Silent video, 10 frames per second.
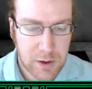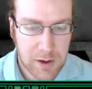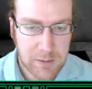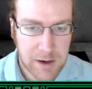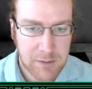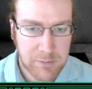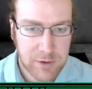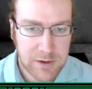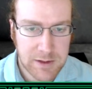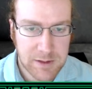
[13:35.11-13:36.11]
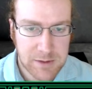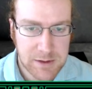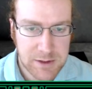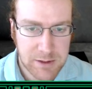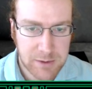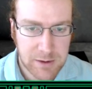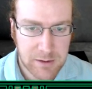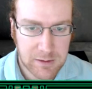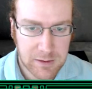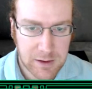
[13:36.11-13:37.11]
I'm very tempted to jump
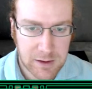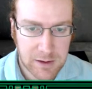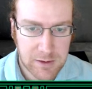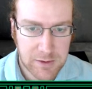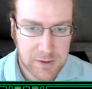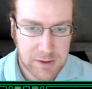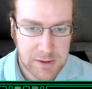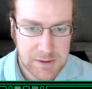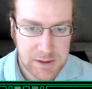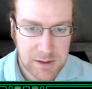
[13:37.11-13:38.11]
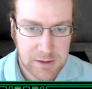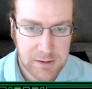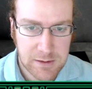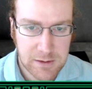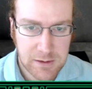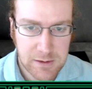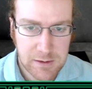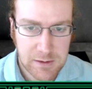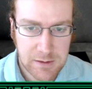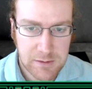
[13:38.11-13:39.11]
here, knowing he's gonna...
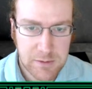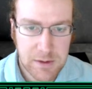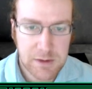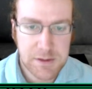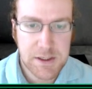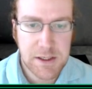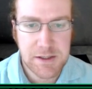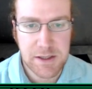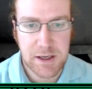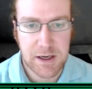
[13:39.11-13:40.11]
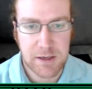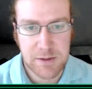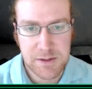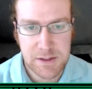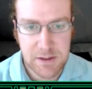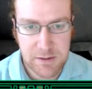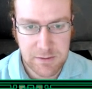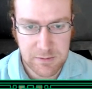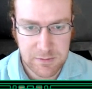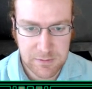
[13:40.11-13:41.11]
Well, let's say he doesn't Hane. What is he gonna
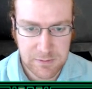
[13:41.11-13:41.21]
do?